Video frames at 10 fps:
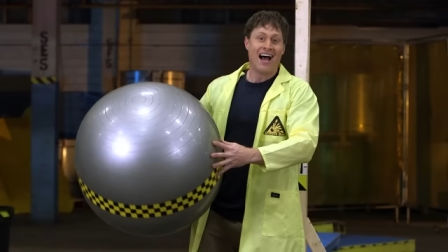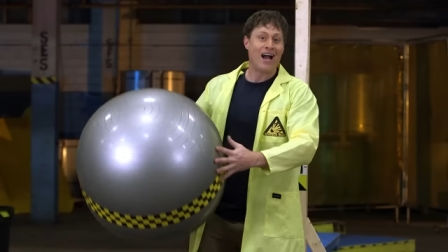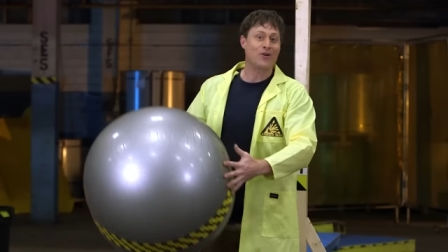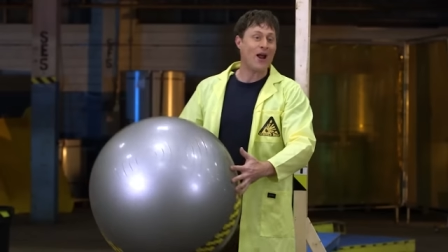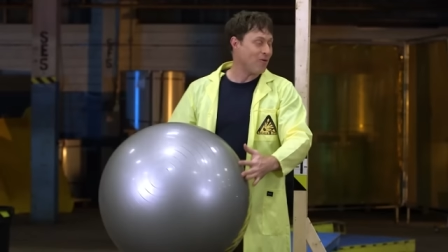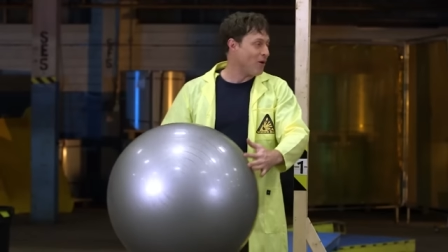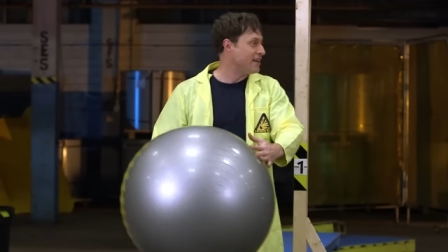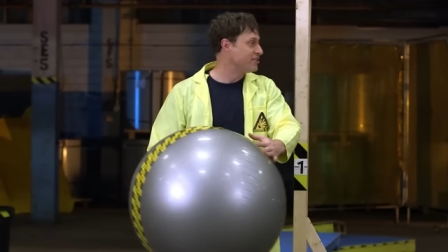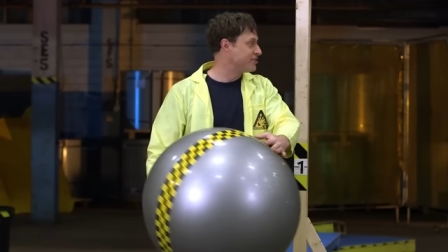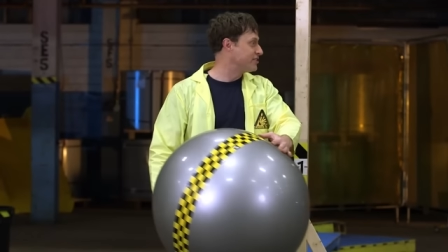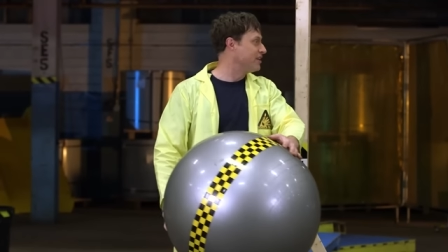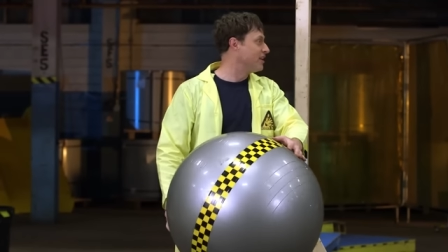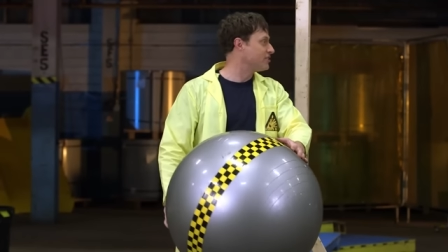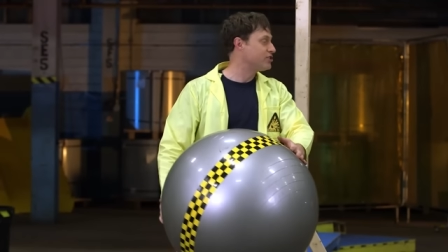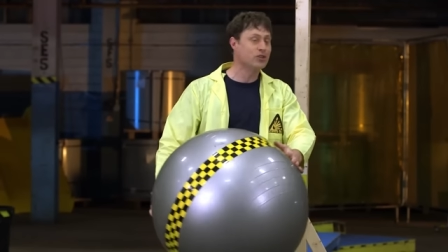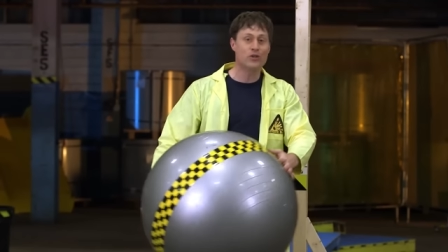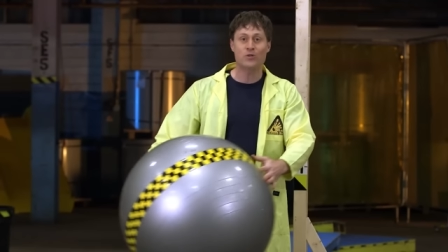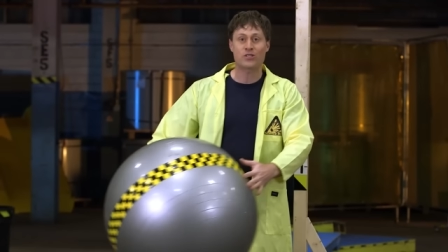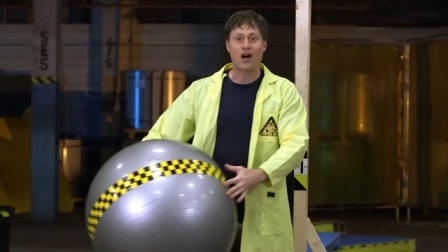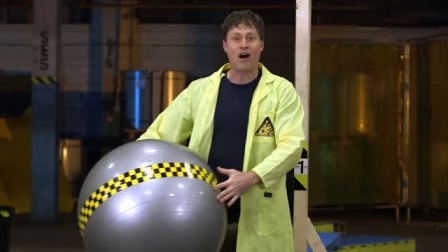A great way to
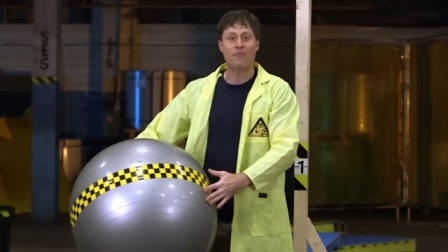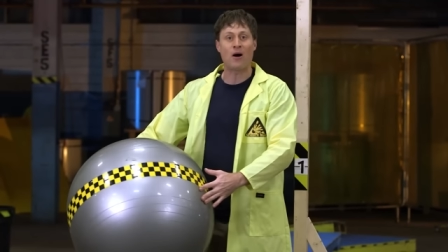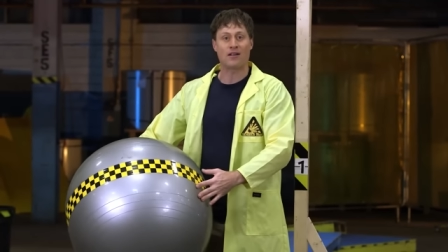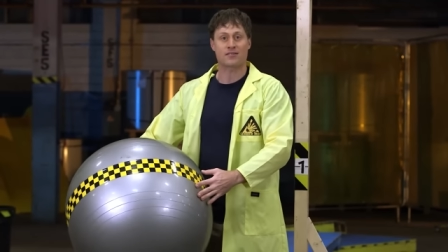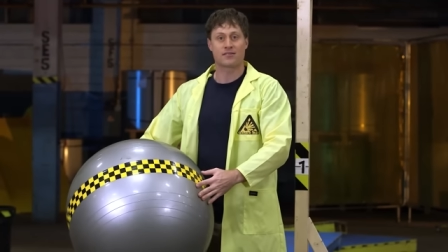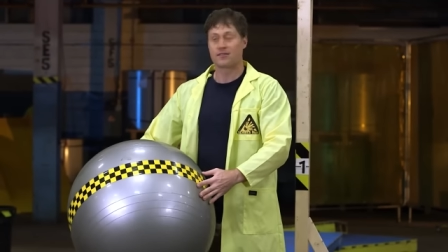lose golf balls.